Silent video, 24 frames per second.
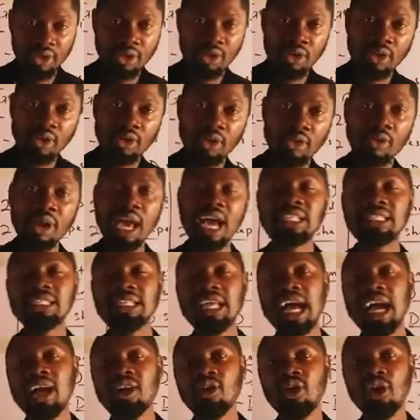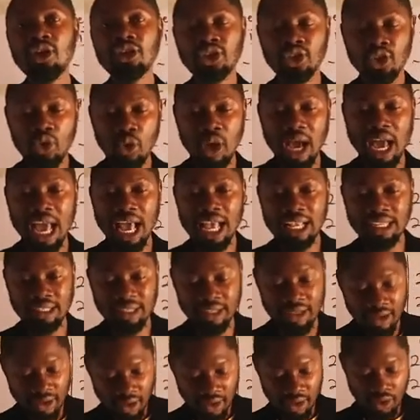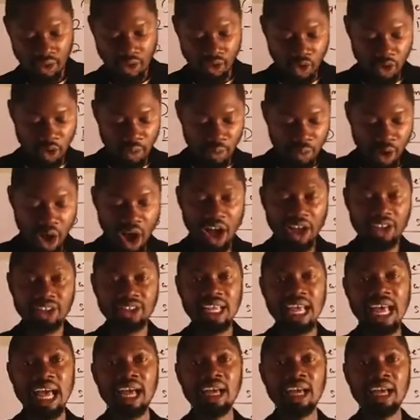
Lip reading: rectangle, squares, rhombus,